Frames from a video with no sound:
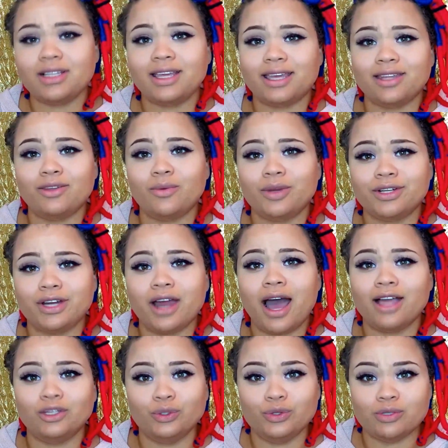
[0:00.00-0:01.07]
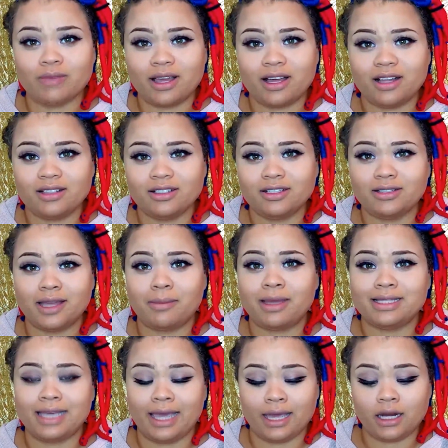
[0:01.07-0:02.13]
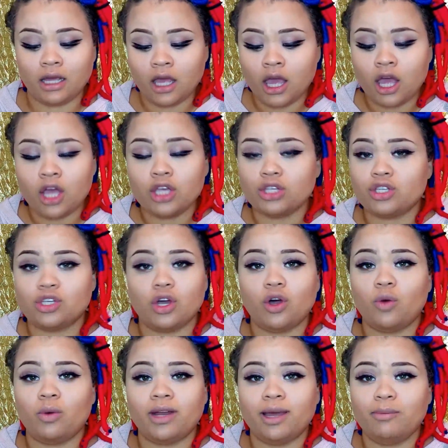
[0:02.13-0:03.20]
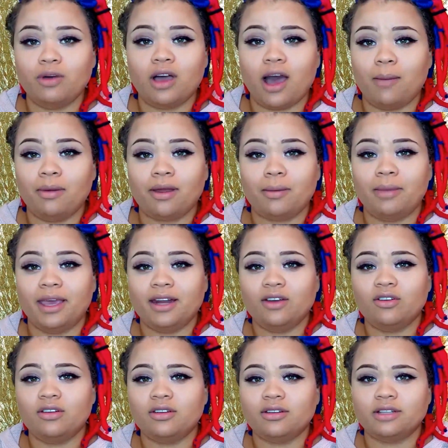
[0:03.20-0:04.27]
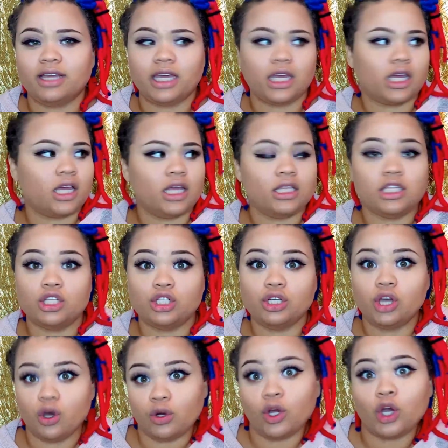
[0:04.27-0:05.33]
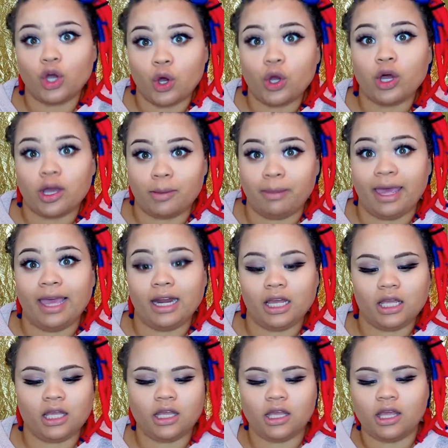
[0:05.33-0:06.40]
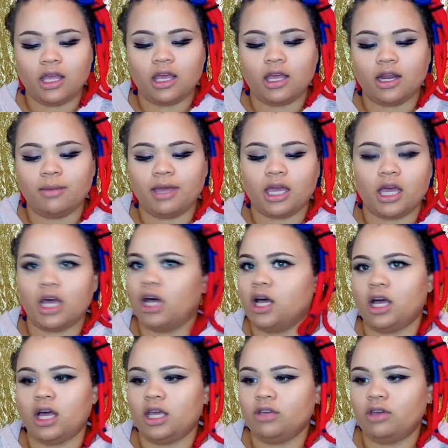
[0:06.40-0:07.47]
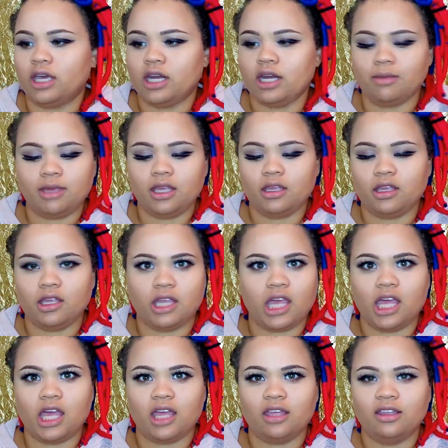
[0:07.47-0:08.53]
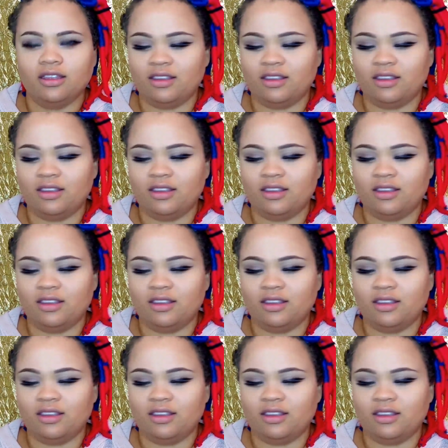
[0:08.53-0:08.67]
like in the winter, I lose my color, like my tan. So when I put Copacabana on, they're like, did you go to Copacabana? I'm like, are you kidding me? Yeah.